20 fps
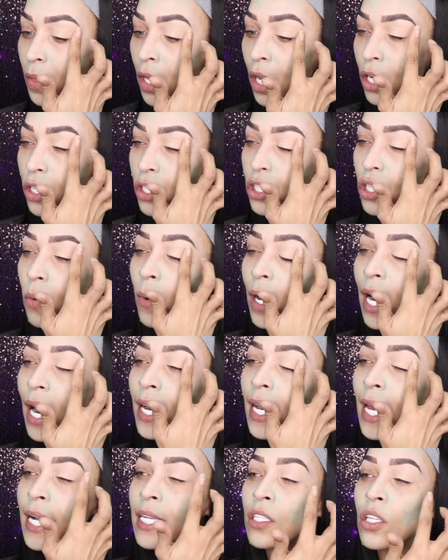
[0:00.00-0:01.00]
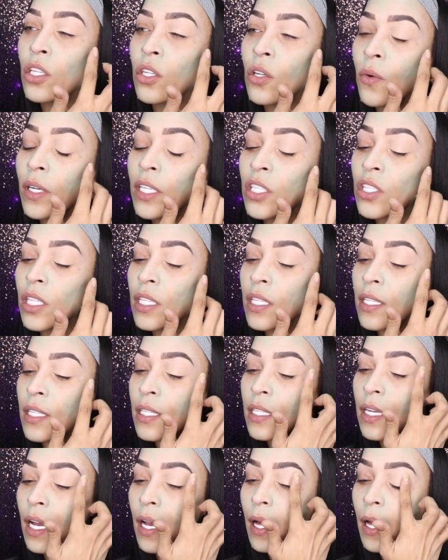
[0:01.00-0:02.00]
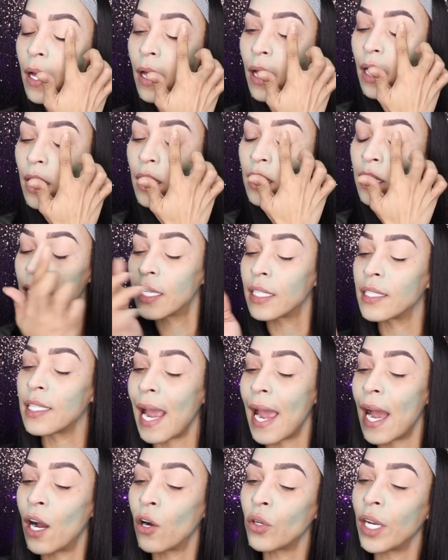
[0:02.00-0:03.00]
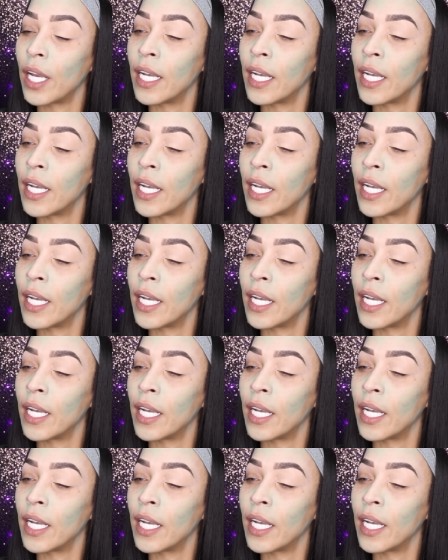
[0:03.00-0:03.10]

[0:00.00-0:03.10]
So what I like to do is just look down